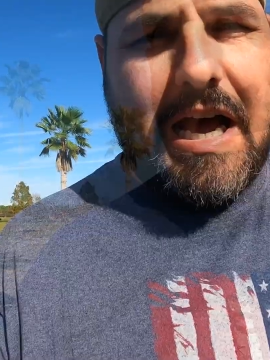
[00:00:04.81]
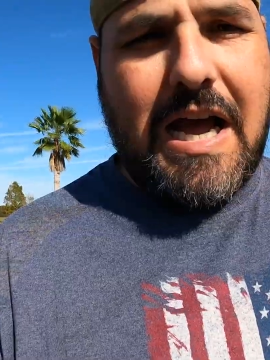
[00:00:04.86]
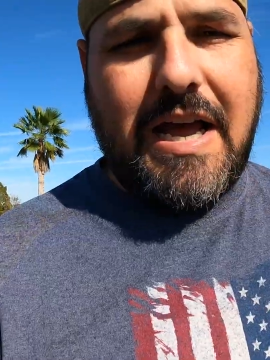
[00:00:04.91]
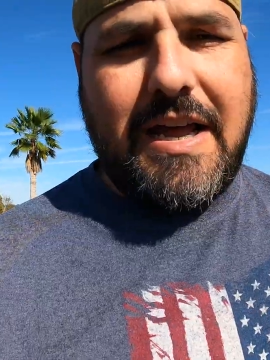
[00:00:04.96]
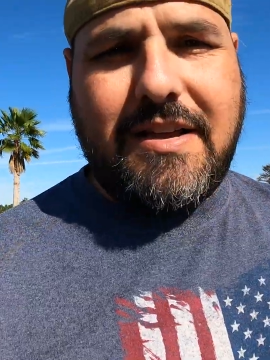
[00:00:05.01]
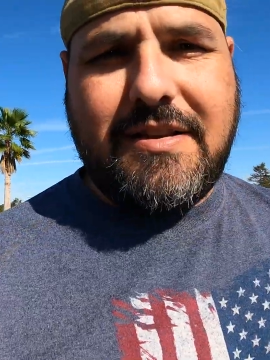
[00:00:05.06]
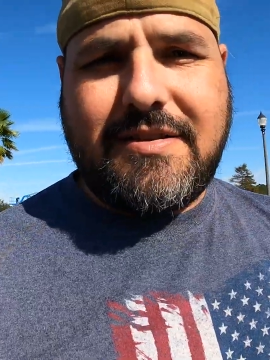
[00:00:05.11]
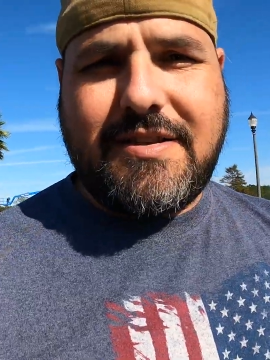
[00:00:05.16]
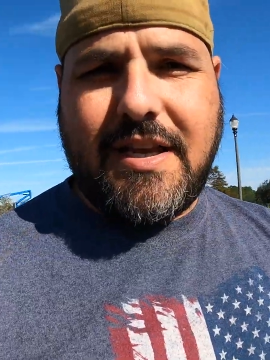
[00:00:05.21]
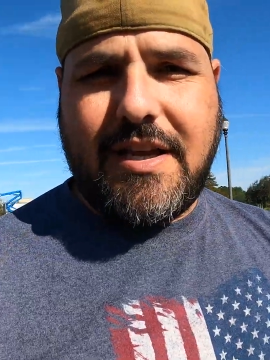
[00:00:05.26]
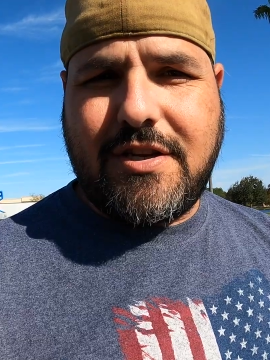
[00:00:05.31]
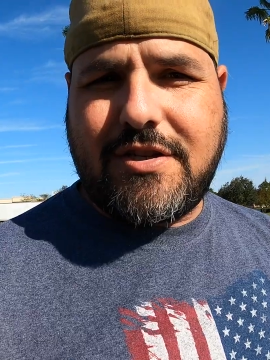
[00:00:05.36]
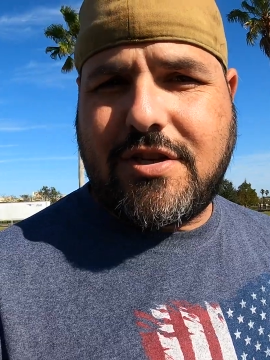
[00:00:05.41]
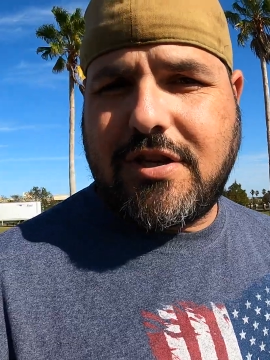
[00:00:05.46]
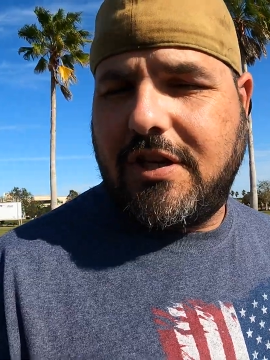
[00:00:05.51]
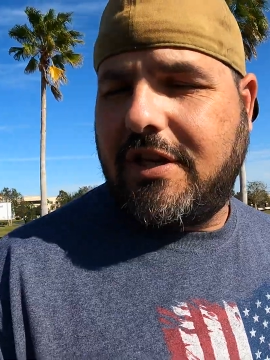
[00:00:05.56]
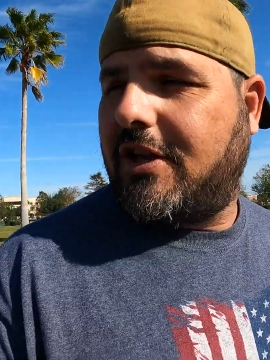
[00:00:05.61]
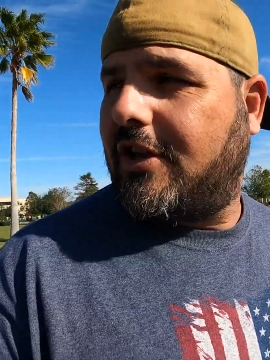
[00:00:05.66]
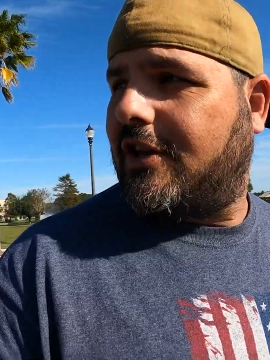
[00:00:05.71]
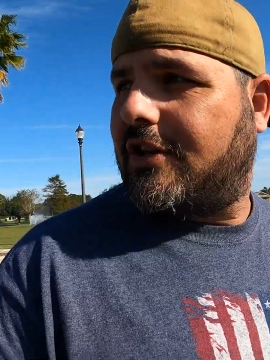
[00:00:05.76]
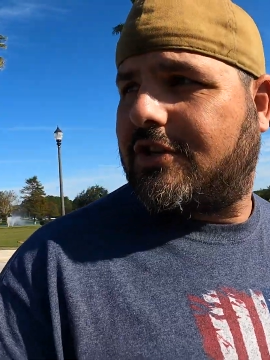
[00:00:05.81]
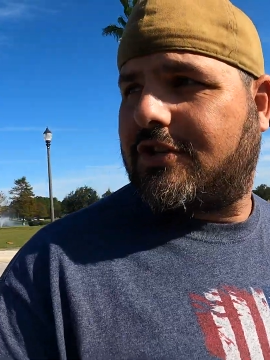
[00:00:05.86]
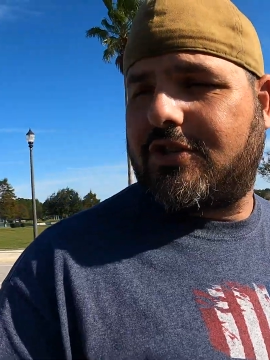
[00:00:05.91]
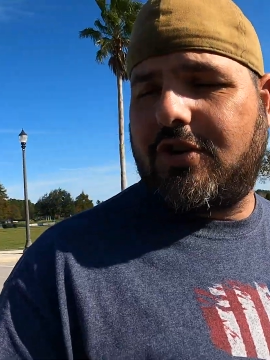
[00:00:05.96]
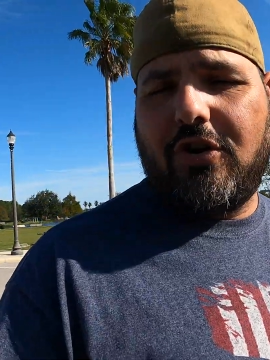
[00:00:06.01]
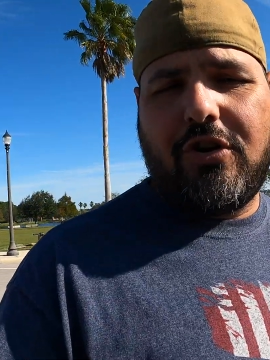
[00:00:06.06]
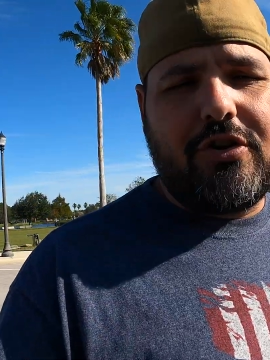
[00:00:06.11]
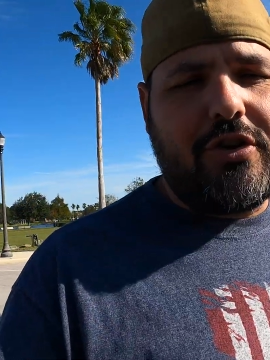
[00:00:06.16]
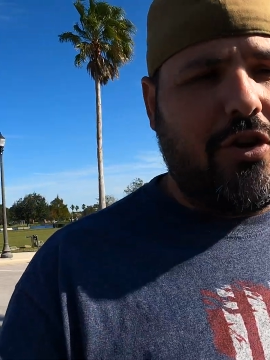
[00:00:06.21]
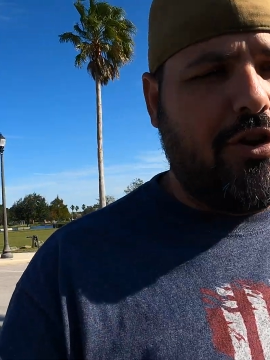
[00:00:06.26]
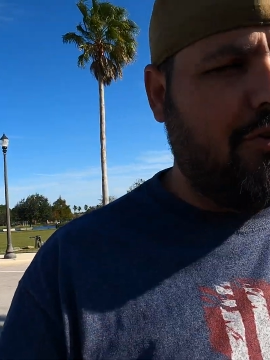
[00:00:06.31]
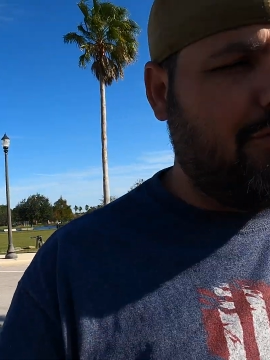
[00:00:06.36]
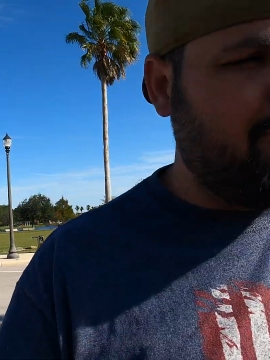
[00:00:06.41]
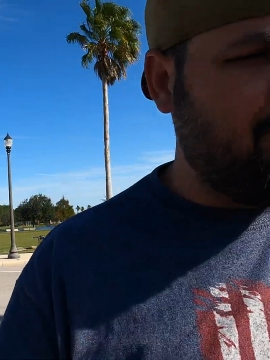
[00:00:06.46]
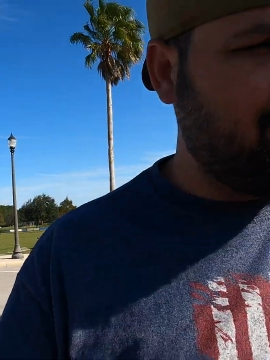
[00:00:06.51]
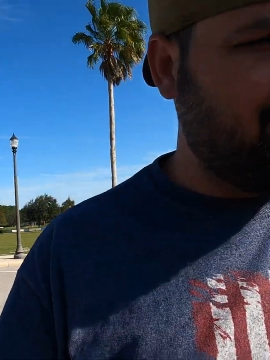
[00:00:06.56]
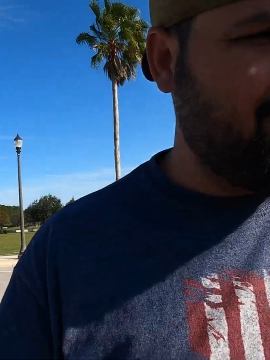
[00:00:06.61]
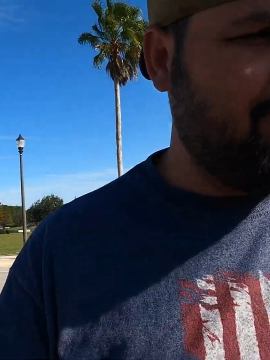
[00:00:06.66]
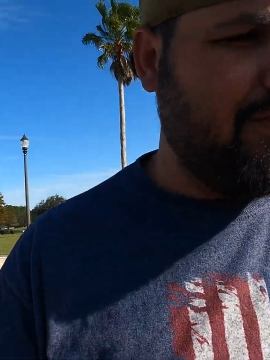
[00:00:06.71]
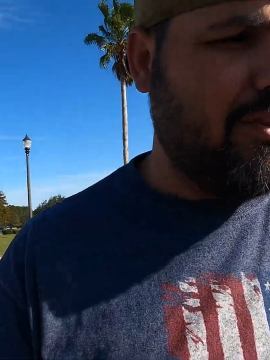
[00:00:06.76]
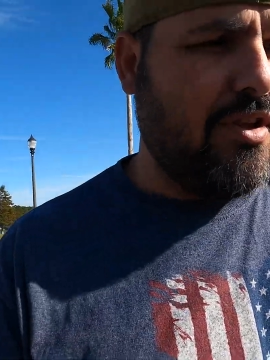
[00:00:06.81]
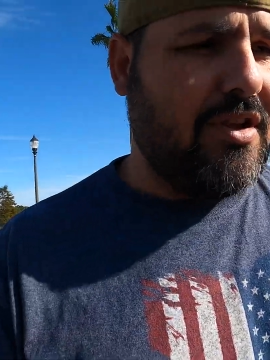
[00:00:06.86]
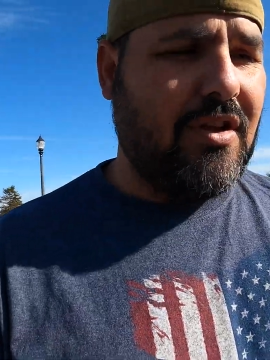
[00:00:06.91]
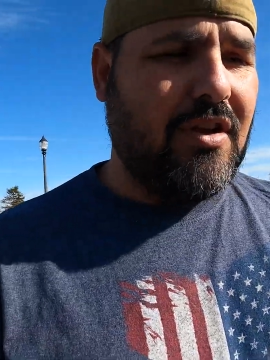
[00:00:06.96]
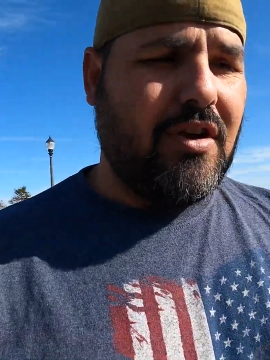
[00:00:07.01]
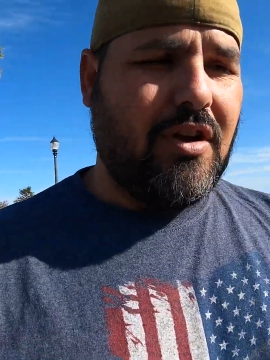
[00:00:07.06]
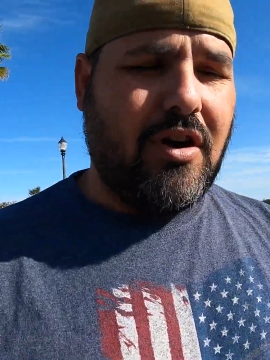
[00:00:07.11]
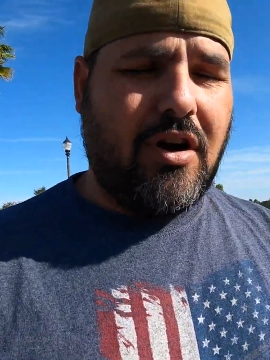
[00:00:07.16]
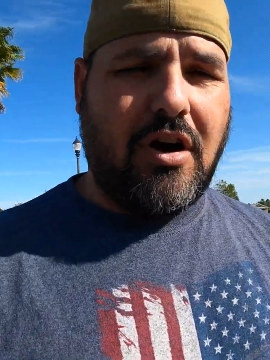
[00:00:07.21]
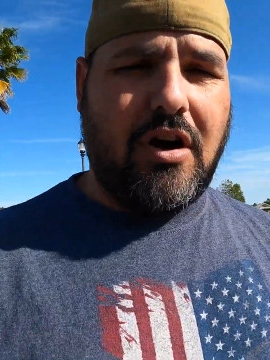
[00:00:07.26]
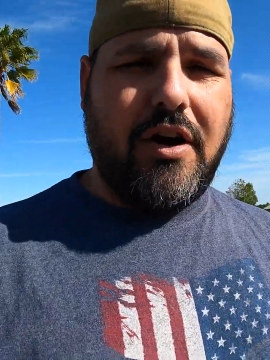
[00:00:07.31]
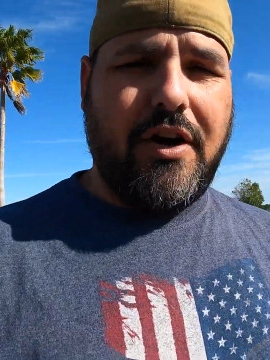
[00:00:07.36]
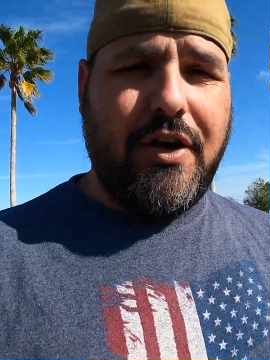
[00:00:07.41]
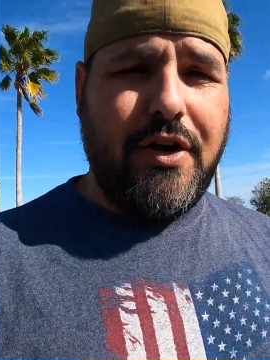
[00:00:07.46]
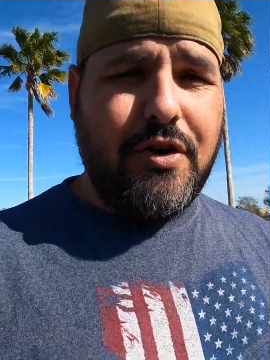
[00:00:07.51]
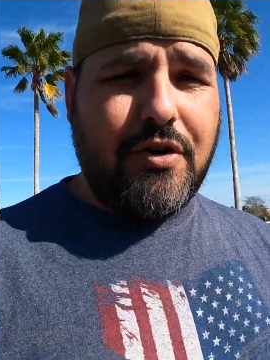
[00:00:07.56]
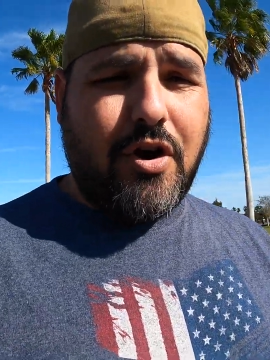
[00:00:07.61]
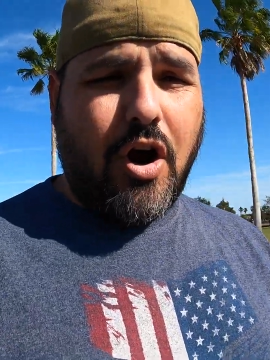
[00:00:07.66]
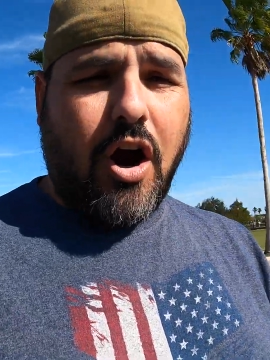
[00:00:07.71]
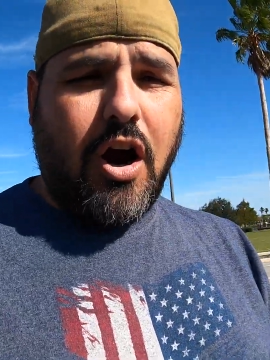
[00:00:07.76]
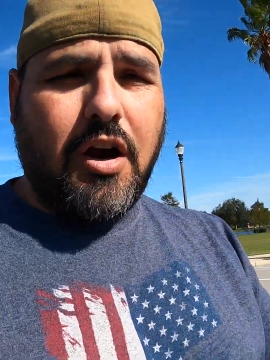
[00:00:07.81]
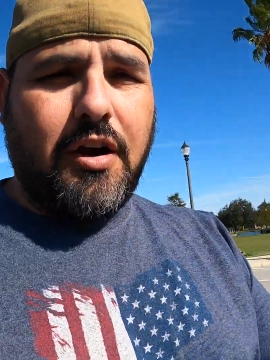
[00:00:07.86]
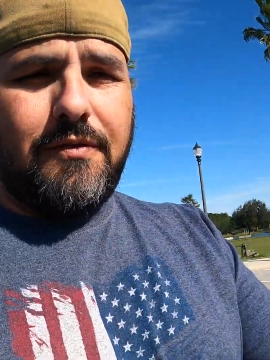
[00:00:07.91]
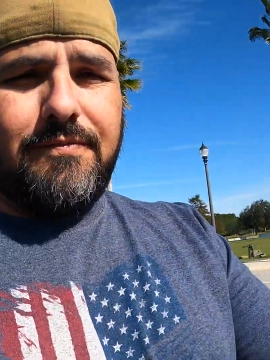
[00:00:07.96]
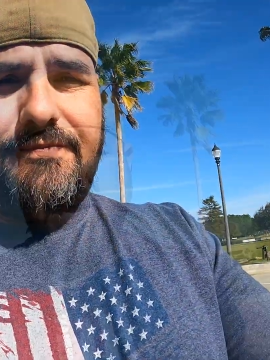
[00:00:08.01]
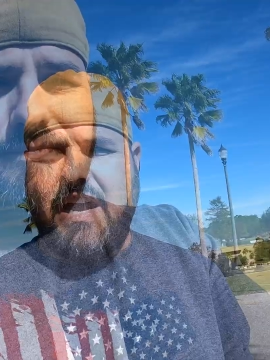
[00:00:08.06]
I essentially gonna show you our new car,